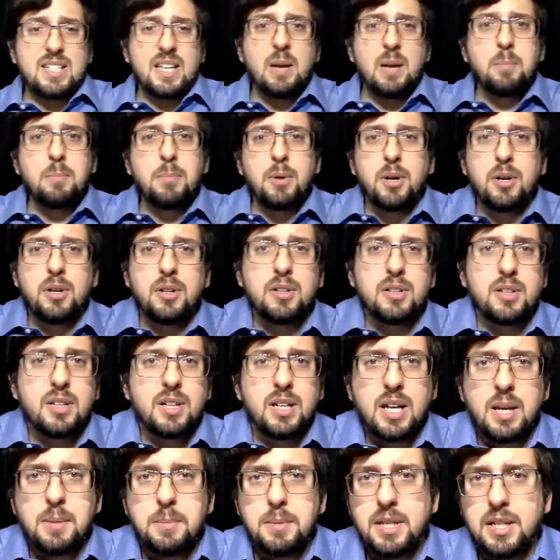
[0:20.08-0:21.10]
sample.
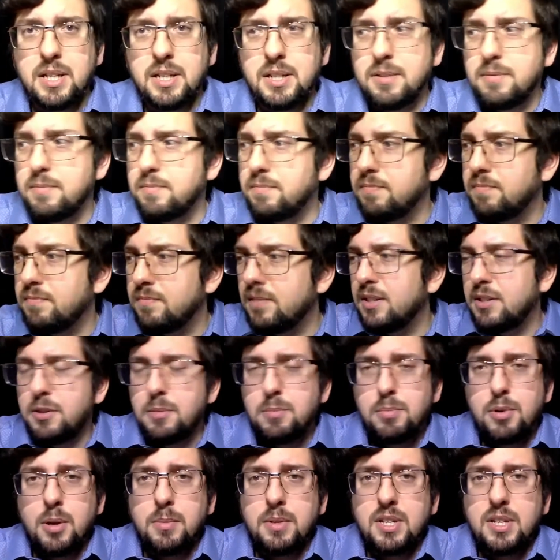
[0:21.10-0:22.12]
I mean,
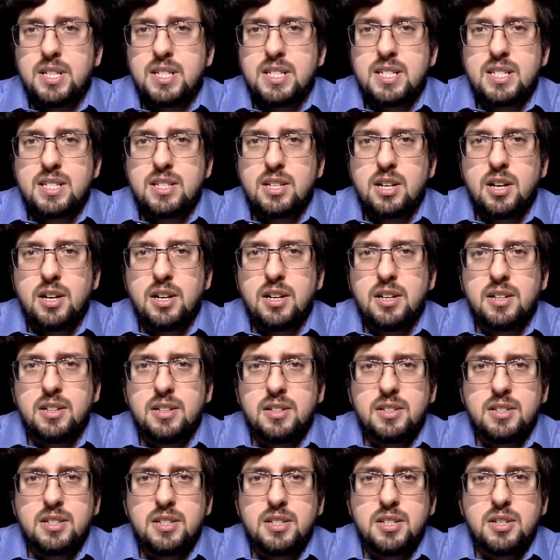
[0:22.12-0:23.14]
you probably
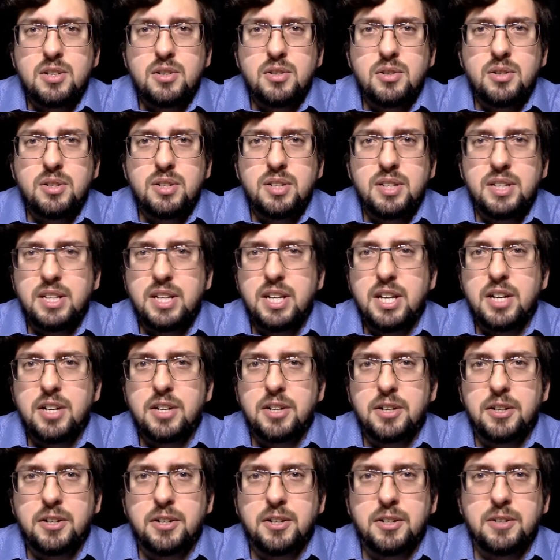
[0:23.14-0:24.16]
saw the
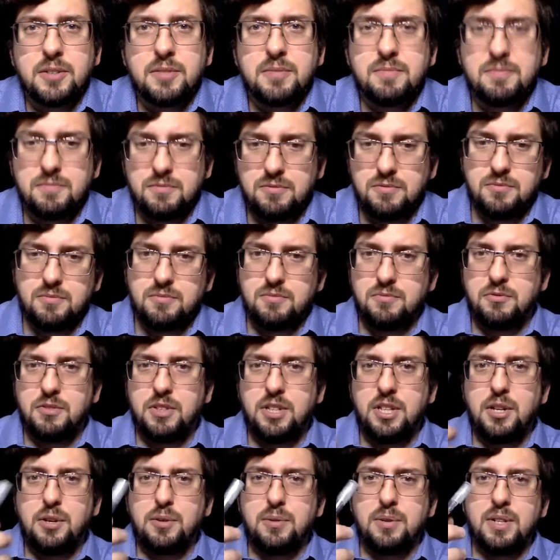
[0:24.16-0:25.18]
other
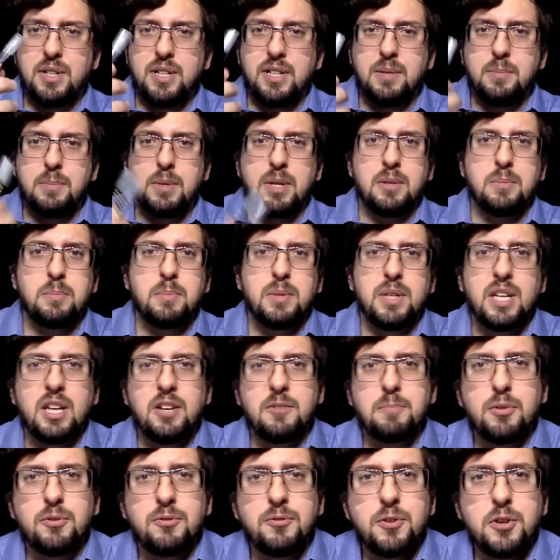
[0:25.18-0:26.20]
video I did about
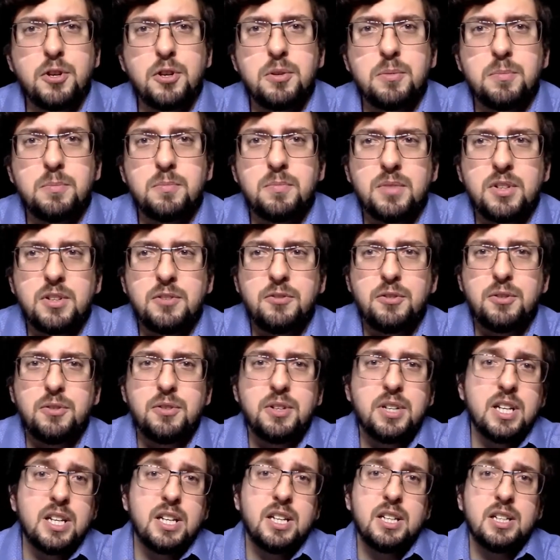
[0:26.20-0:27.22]
PK Perfume. If
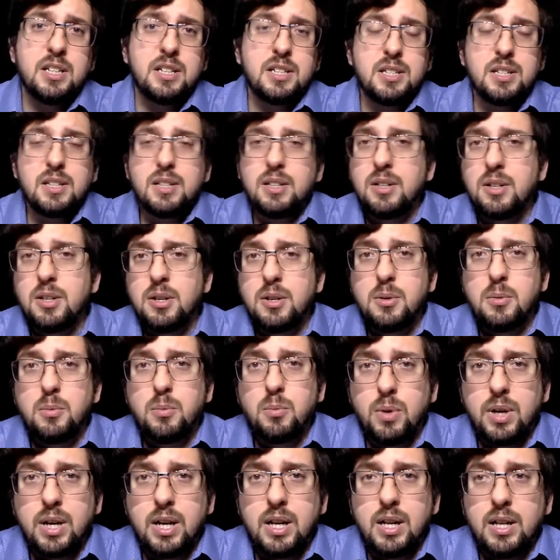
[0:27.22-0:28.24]
you didn't,
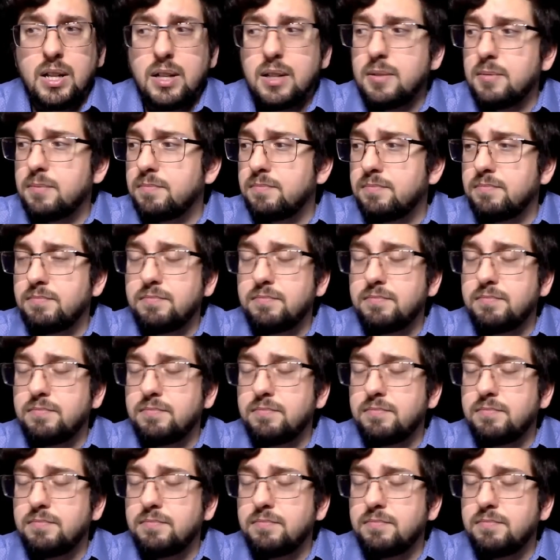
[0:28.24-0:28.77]
well,